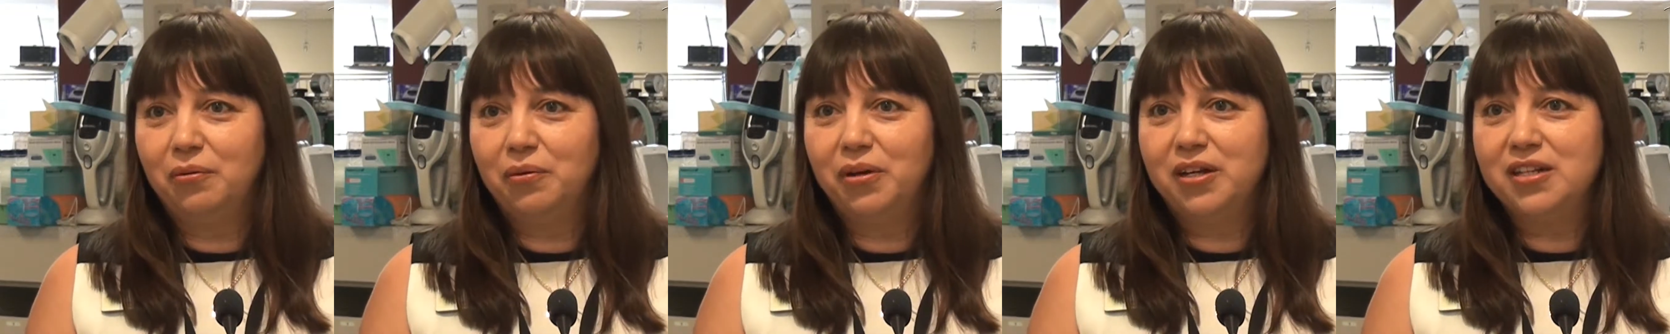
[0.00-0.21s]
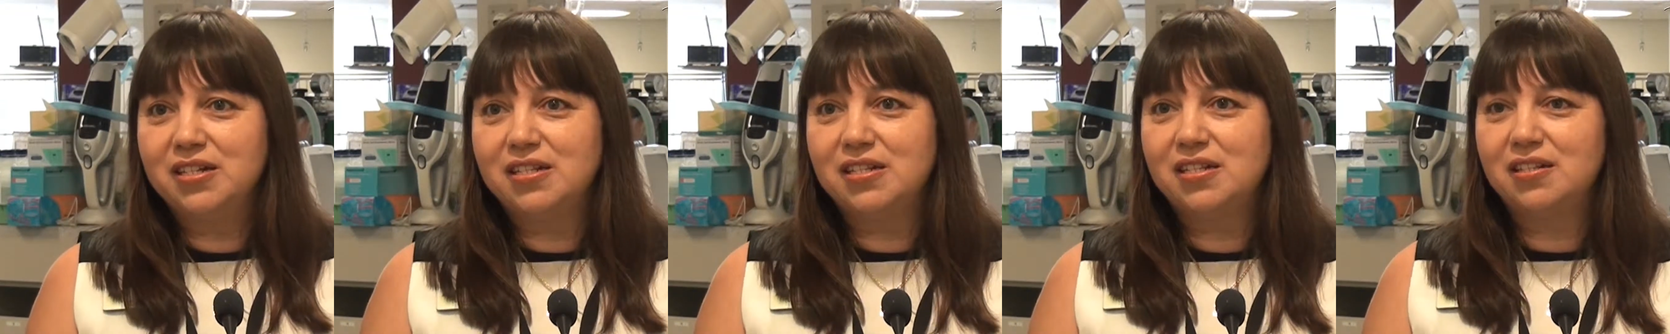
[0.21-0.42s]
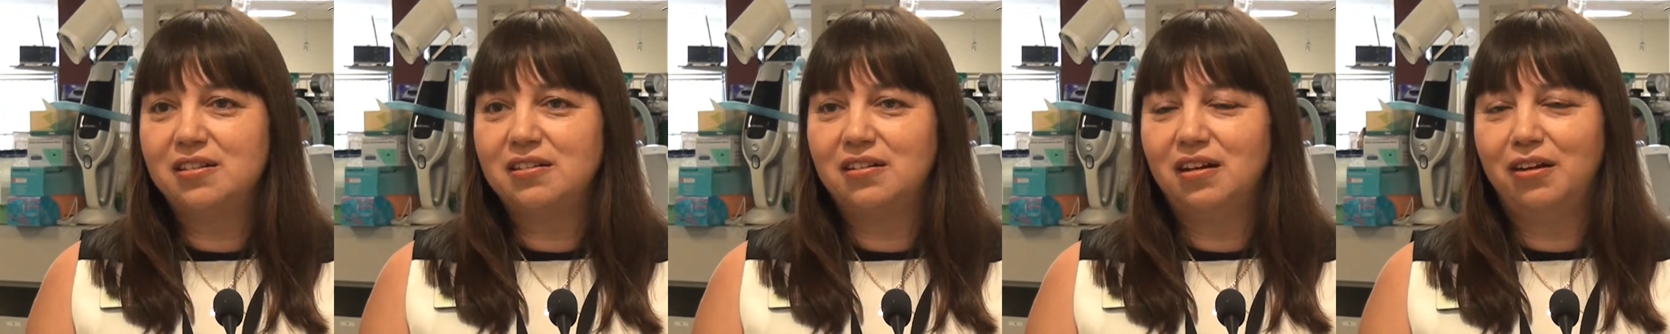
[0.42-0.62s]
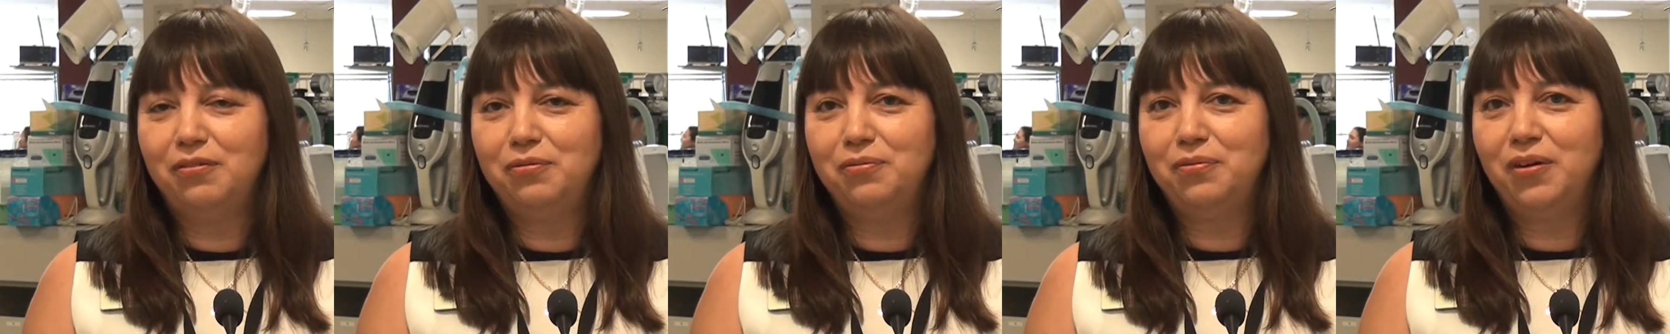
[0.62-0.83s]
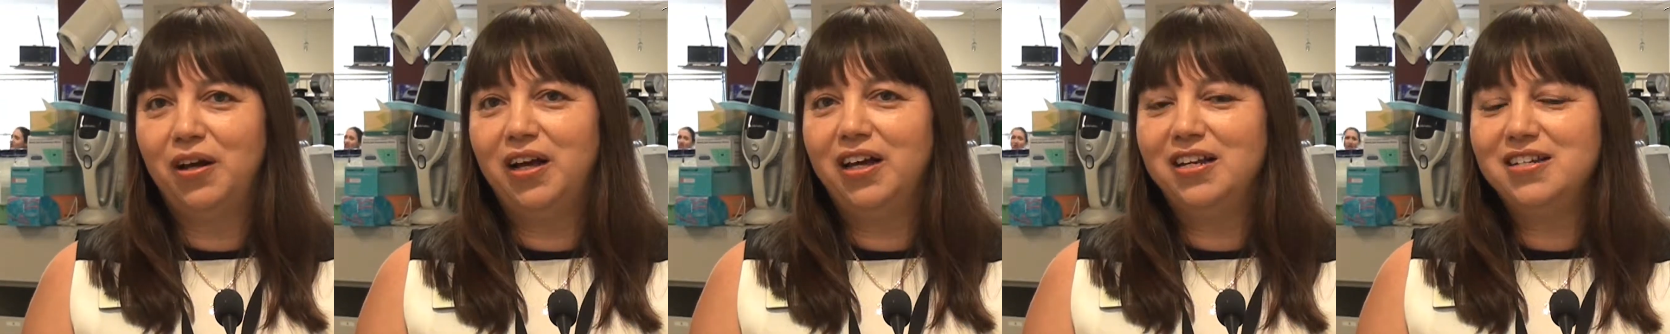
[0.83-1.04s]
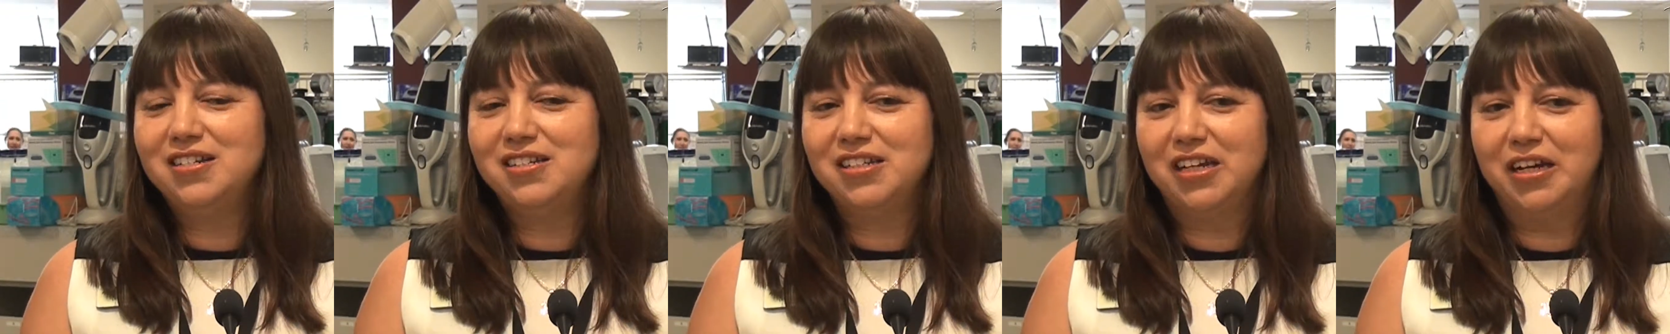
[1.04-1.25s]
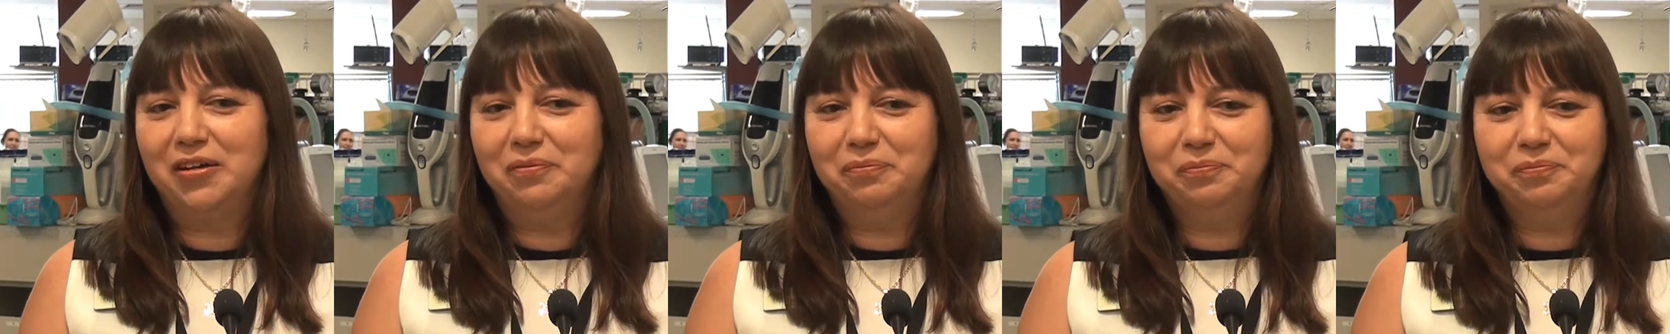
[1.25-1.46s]
I
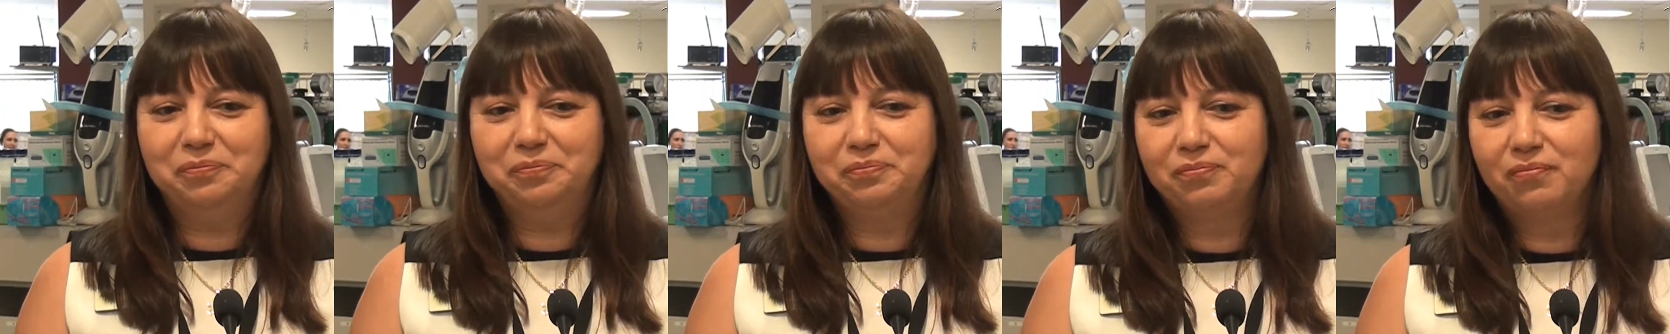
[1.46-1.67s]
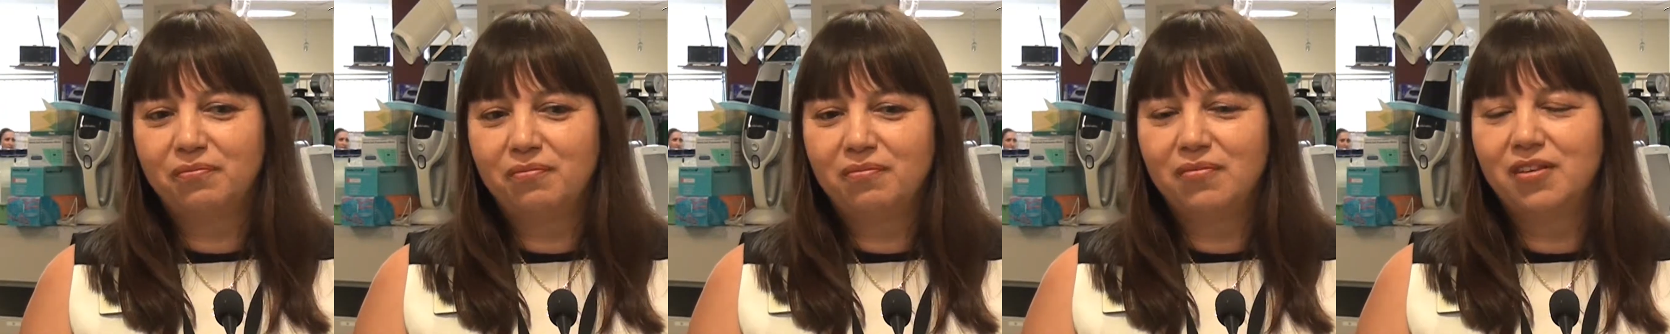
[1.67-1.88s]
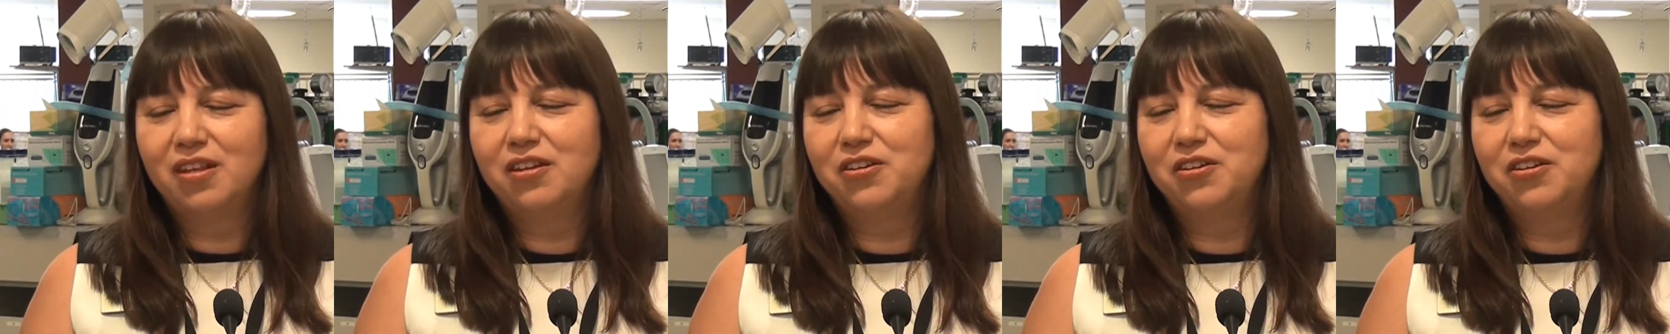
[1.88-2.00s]
find...